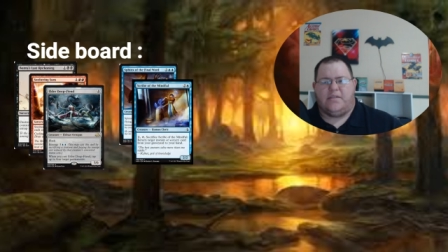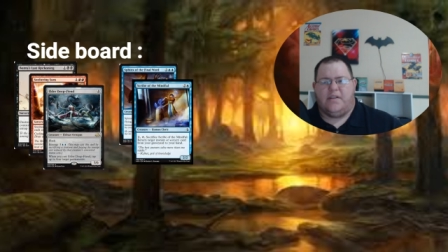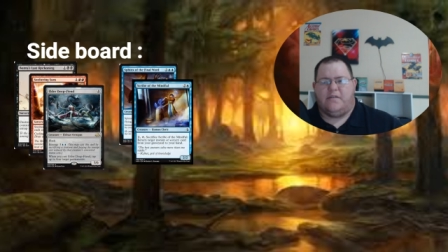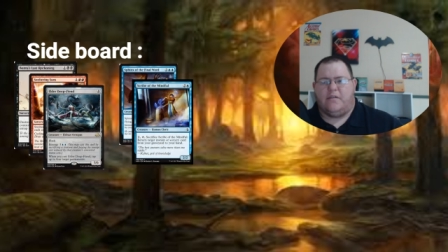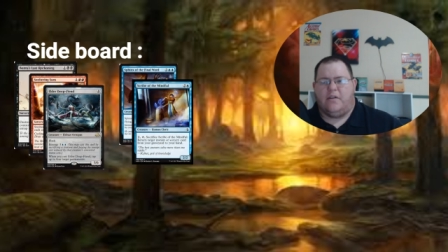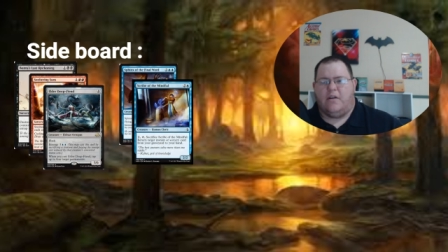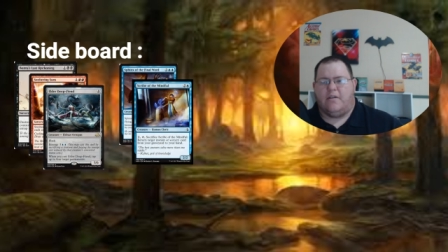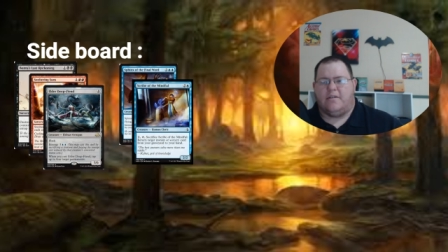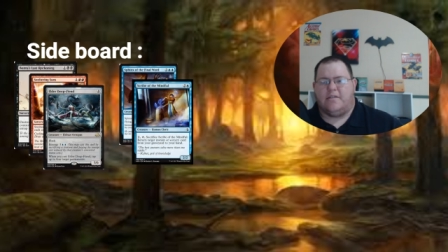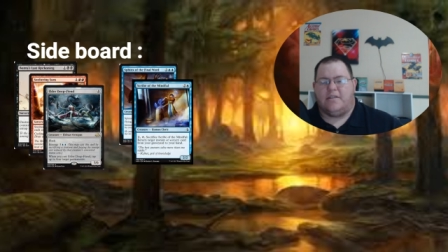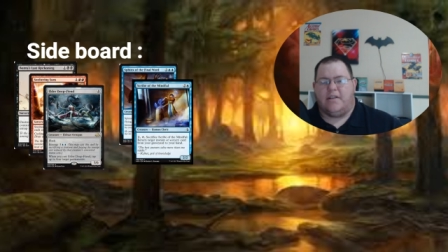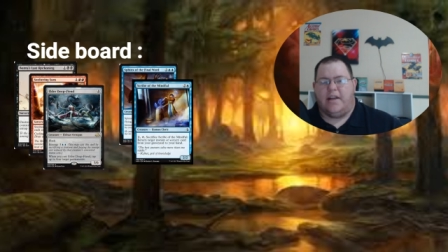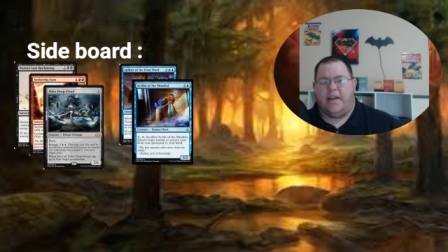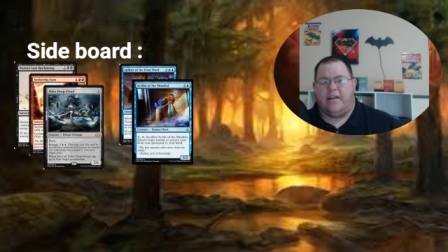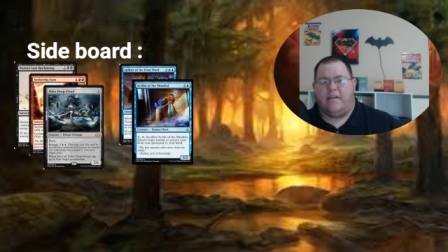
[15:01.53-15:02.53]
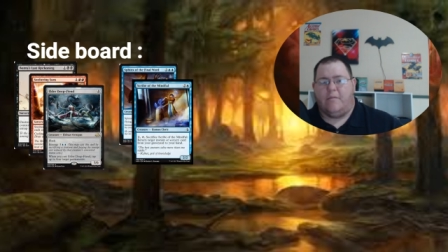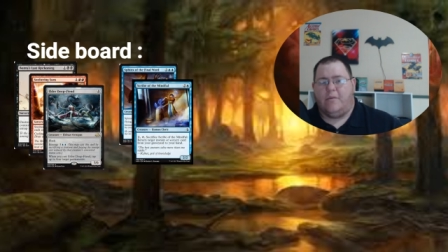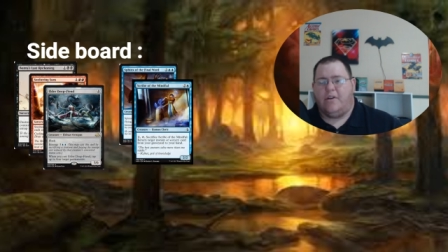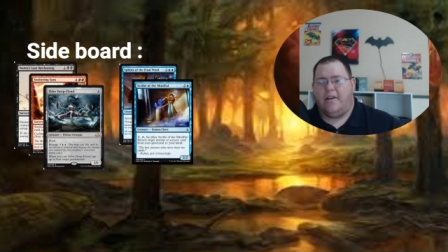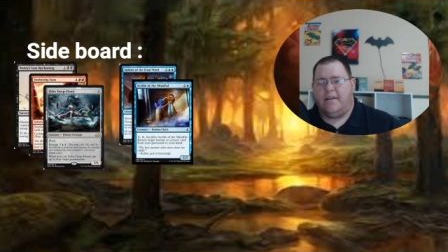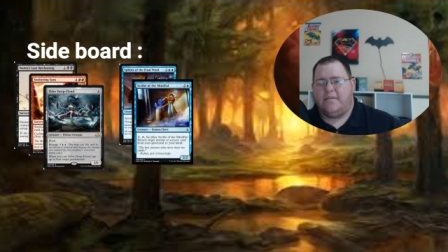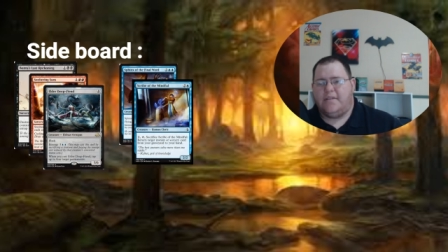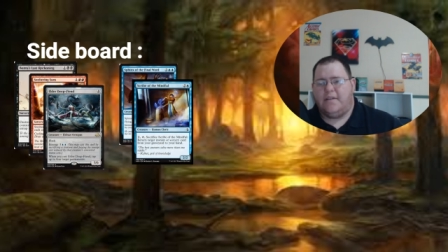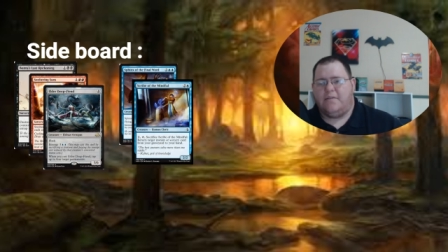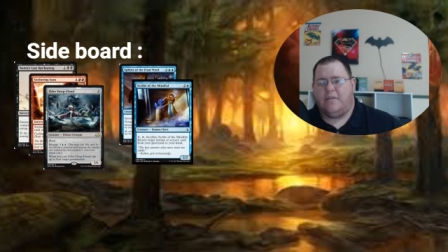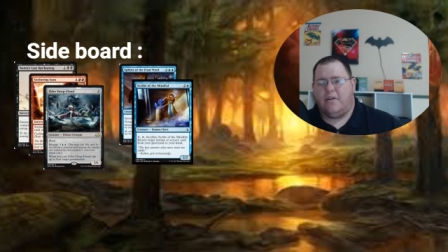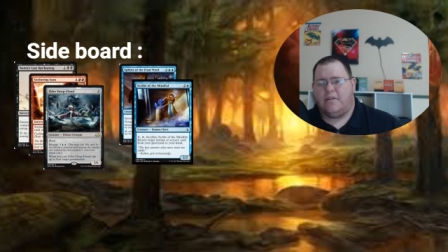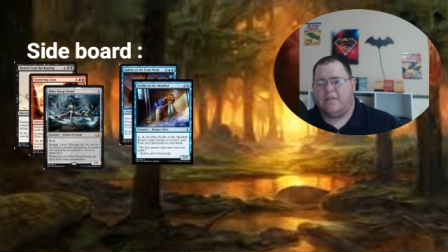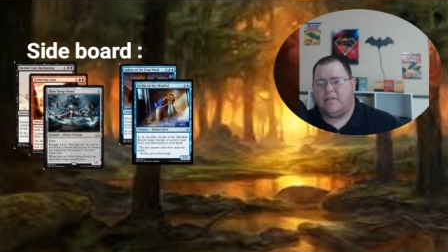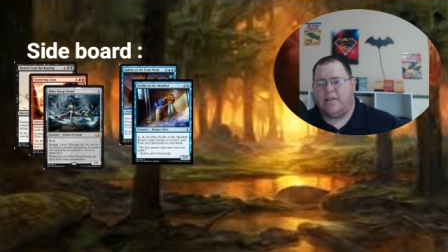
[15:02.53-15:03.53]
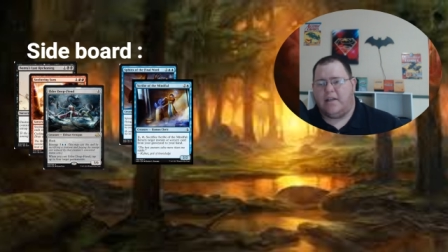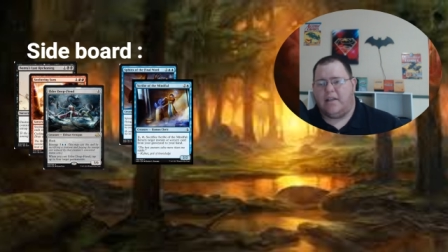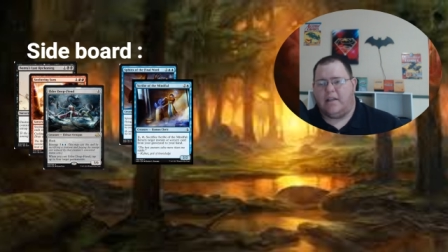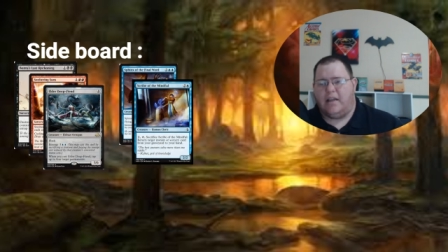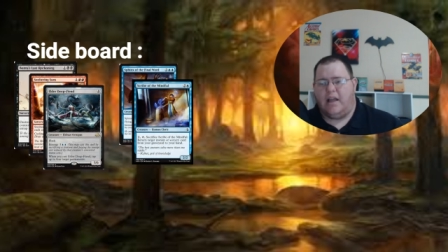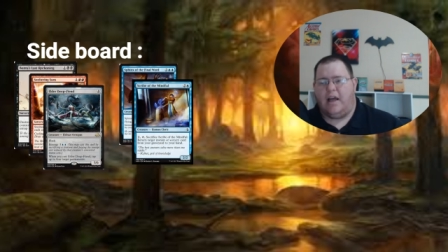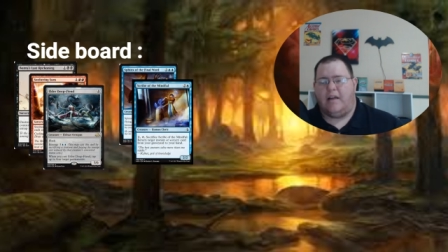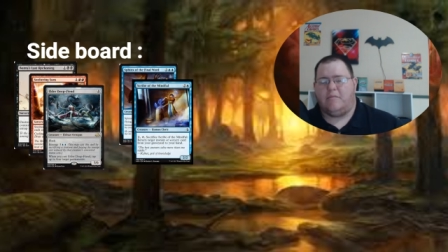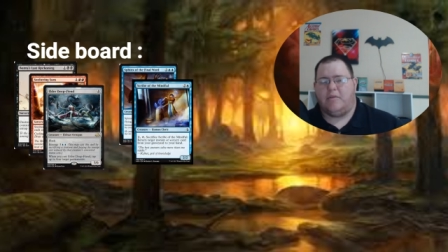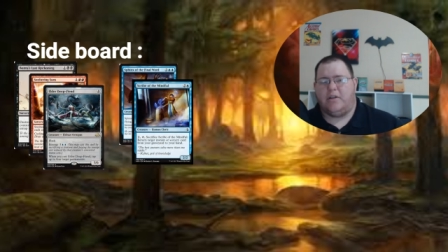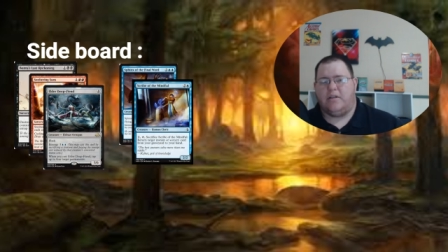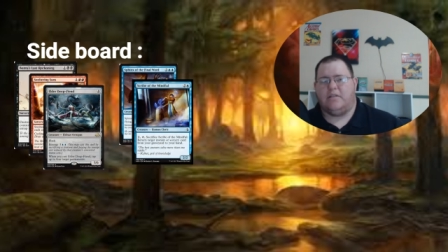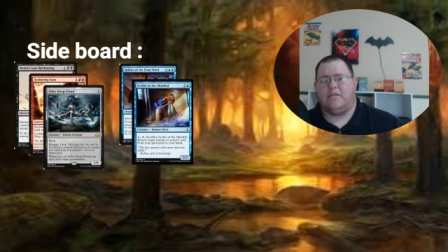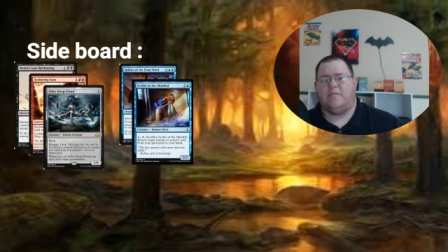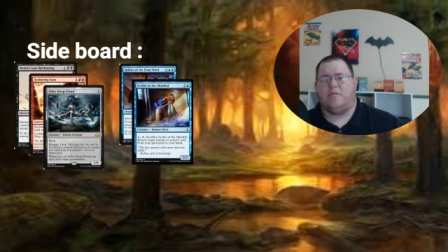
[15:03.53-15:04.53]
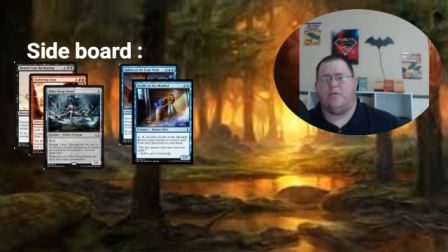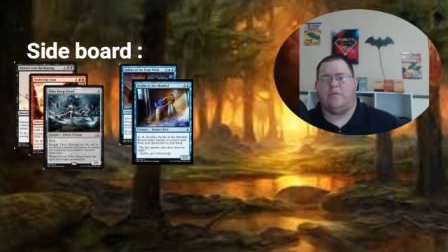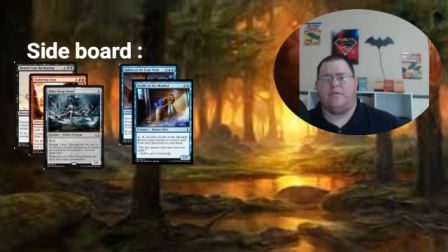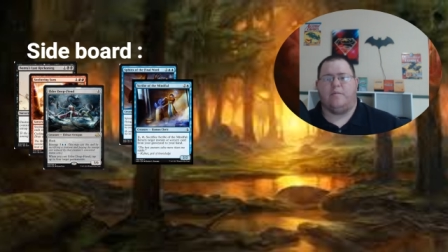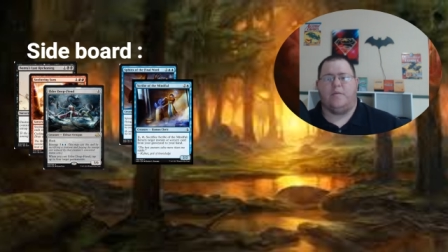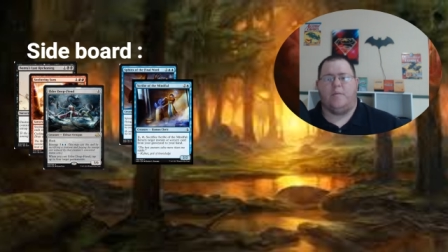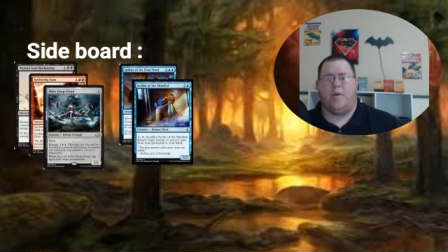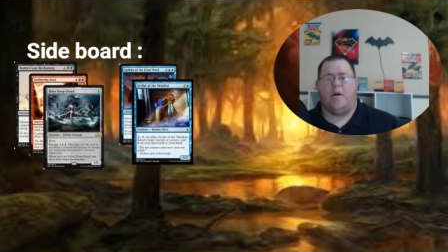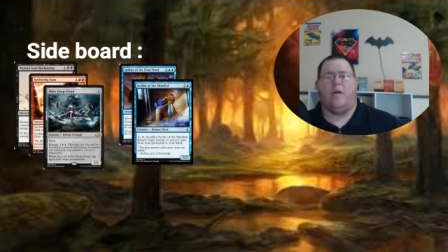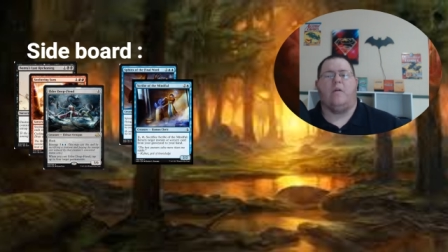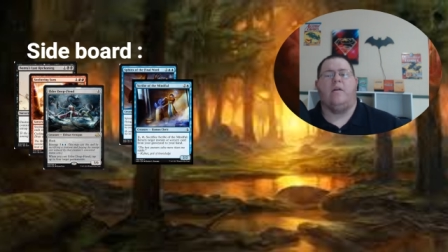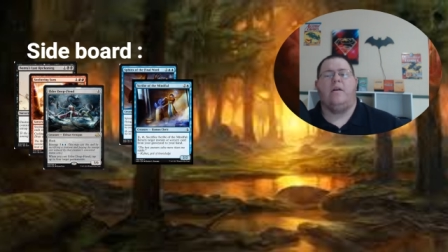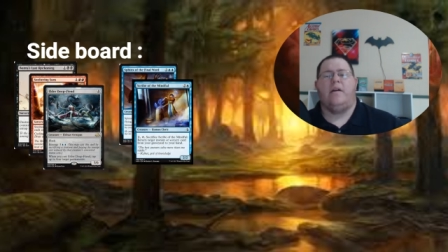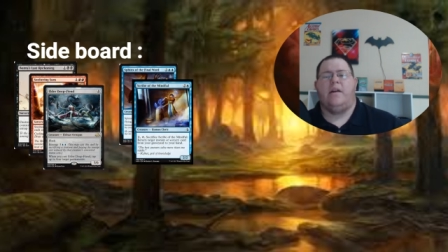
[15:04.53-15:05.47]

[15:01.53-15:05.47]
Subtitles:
cards in hand. And we're going to have 7 cards in hand a lot because of Pull from Tomorrow